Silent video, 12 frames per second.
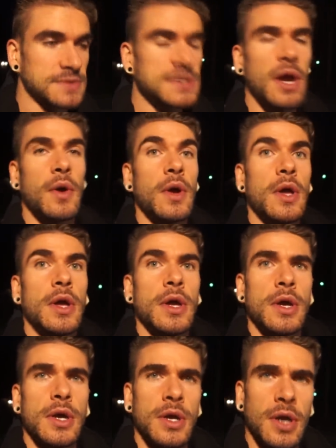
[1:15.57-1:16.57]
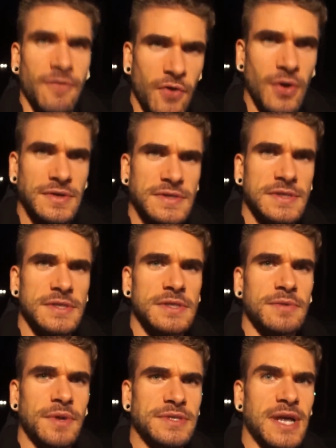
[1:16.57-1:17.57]
So, of course,
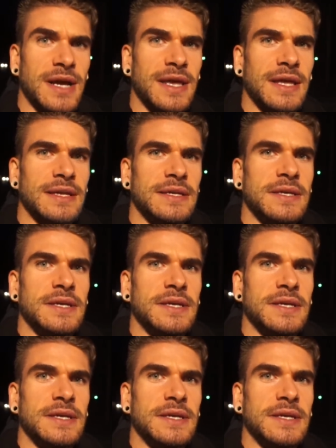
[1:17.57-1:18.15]
we're talking